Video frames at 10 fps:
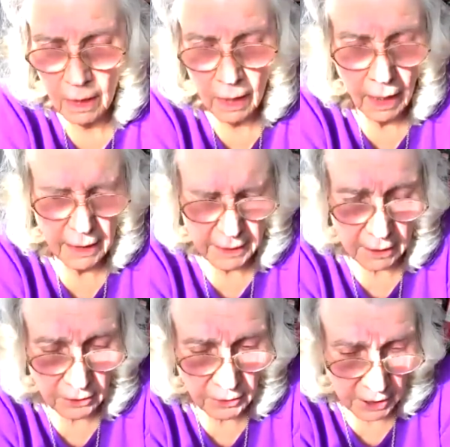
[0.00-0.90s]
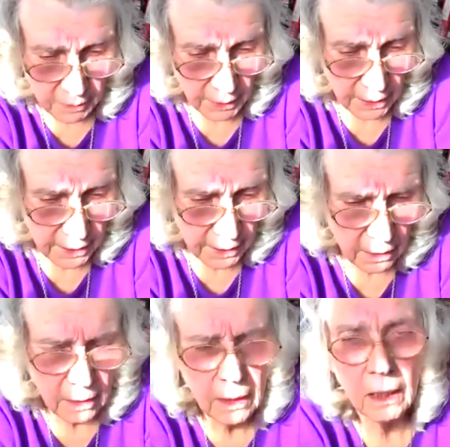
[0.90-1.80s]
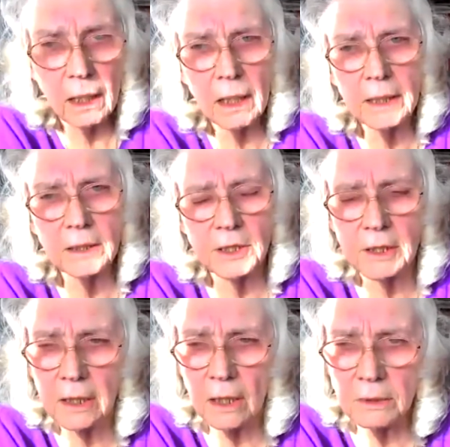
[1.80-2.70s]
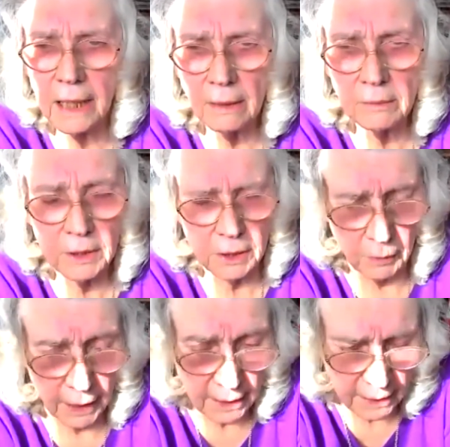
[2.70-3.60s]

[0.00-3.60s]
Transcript: And at Christmas, I used to go down to it,